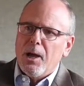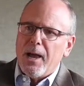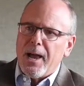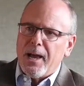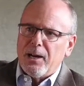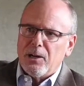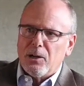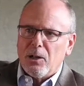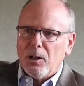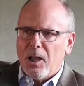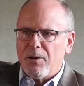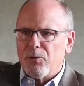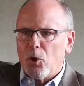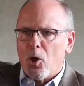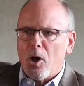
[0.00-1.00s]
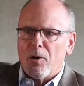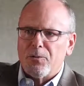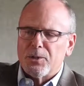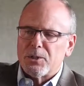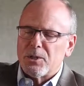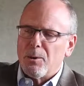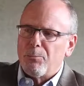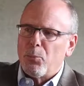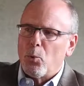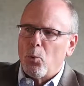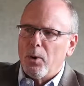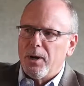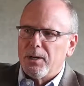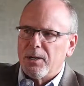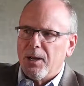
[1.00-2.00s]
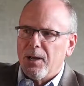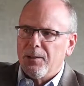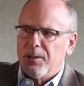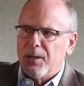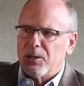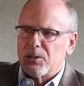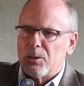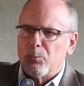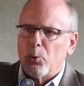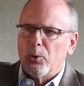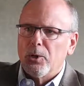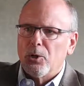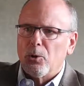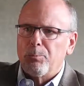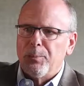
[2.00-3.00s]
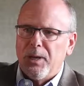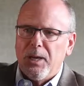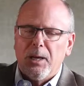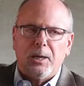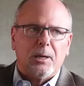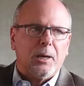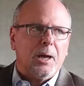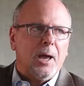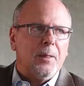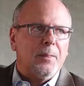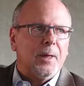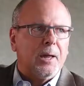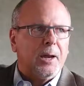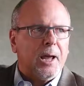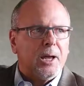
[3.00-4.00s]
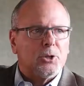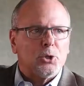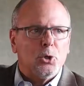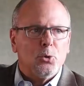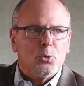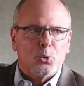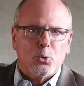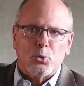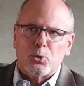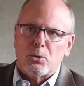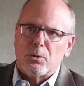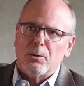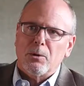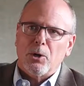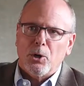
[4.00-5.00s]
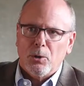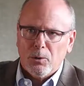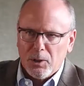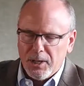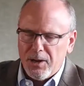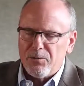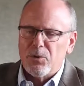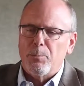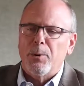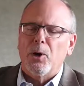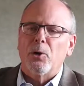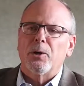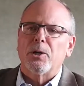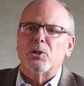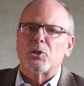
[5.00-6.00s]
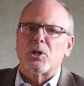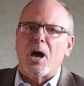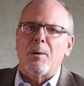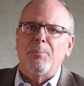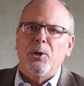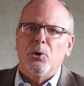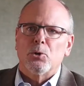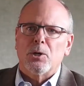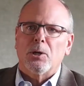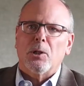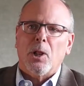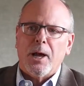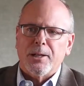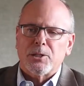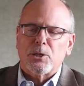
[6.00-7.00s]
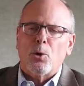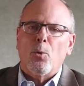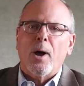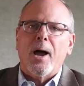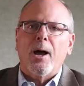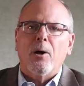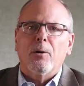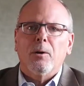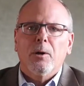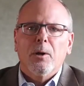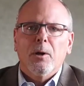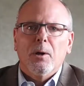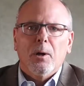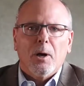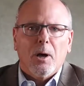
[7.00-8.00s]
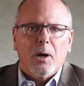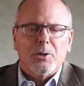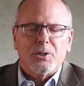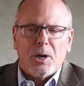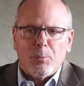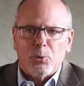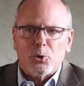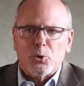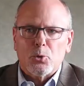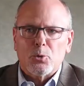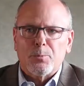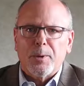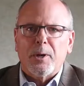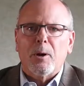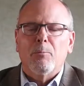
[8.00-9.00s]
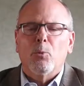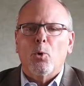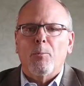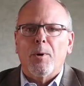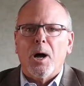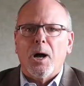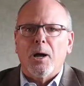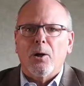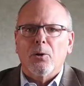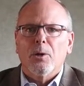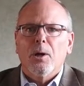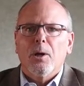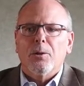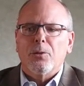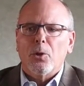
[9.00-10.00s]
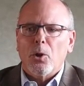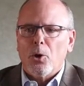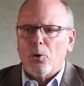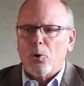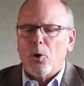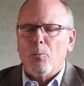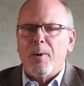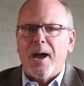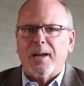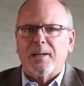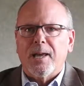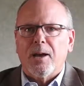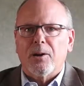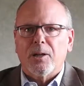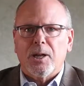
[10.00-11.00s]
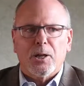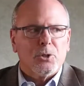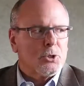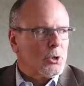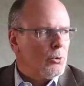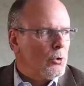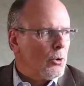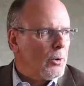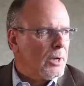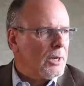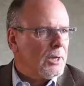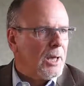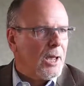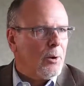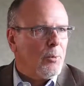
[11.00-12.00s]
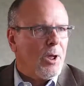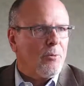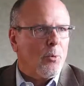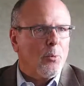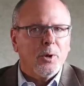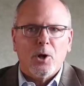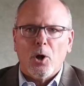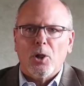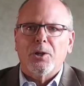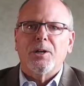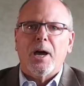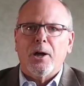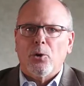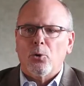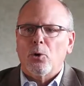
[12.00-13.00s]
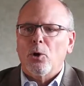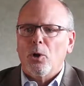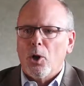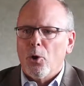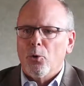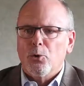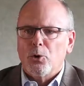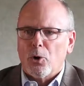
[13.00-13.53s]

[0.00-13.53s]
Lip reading: and it'll level off at some point, and then at some point it'll peak, and then as users leave the building and stop using it, lights go out, temperatures become more mild, the load will go back down again. So during a day, we have what we call a diurnal load